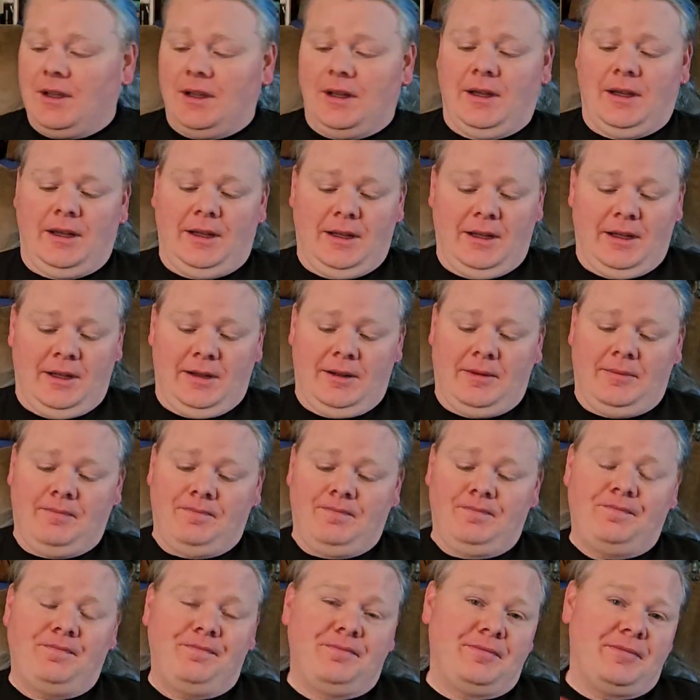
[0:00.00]

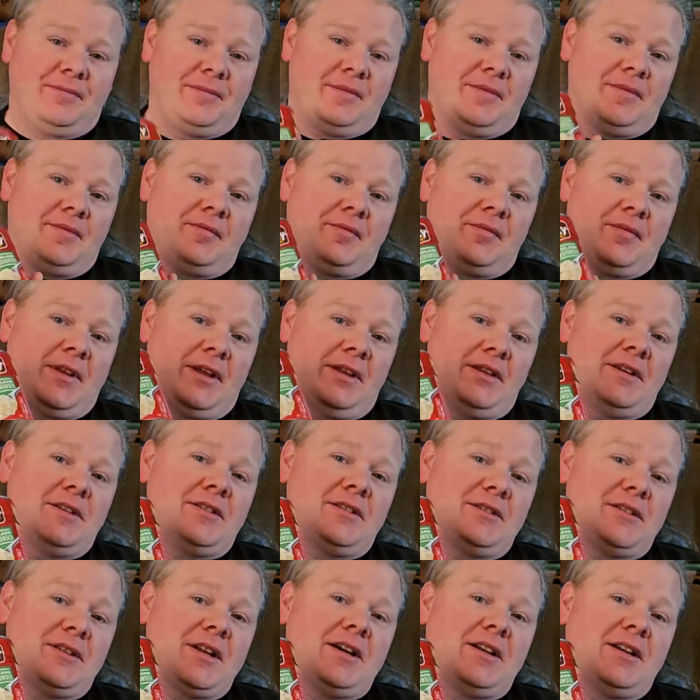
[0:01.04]
This
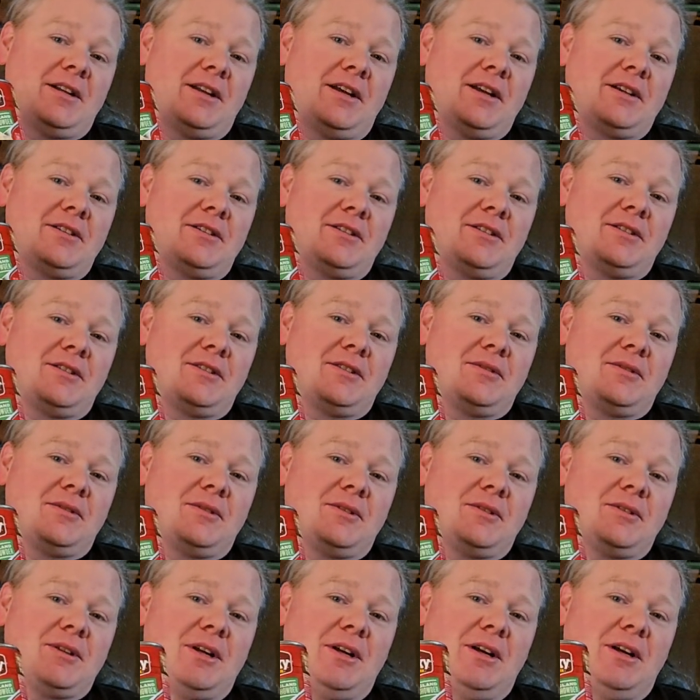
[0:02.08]
is not an excellent
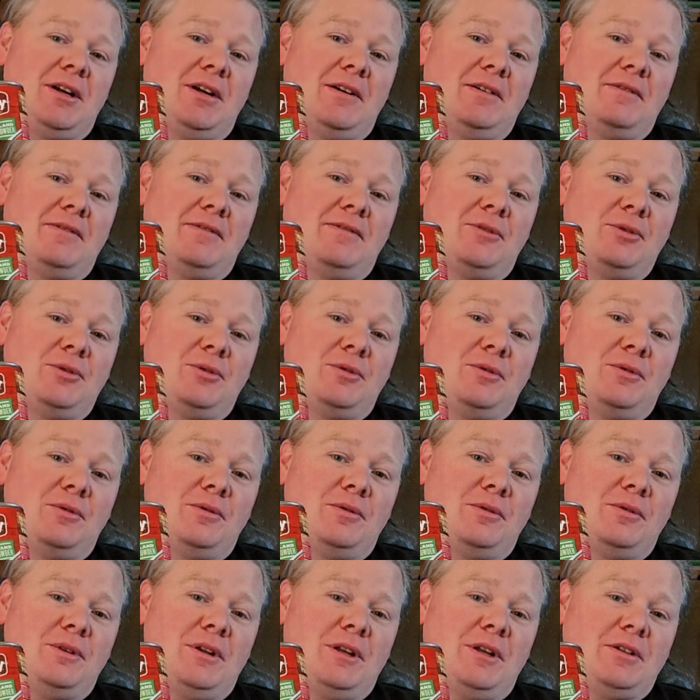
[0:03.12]
source of
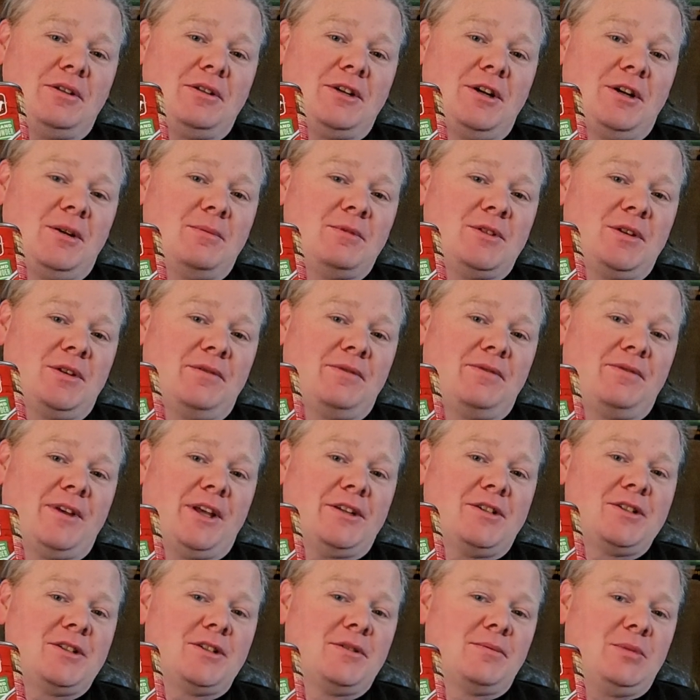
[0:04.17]
food in terms of
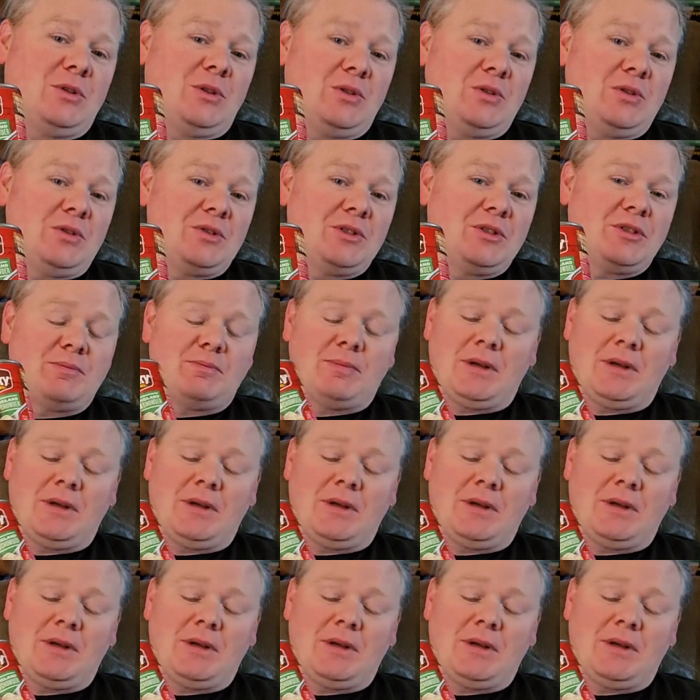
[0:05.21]
vegetables,